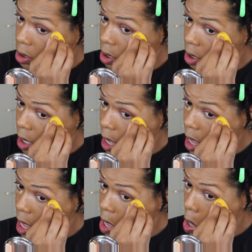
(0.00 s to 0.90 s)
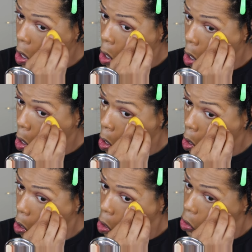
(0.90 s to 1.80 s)
to the eye
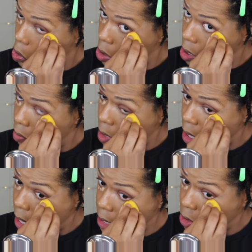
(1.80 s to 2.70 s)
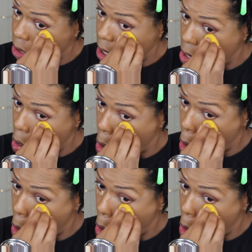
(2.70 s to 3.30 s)
clean up that eyeshadow.